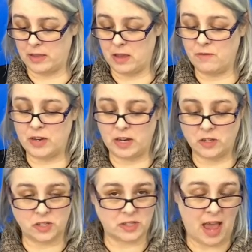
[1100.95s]
the
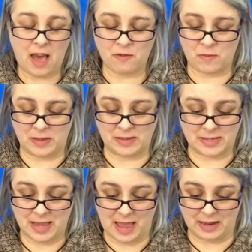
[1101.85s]
invitations have been
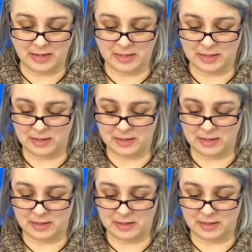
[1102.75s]
sent.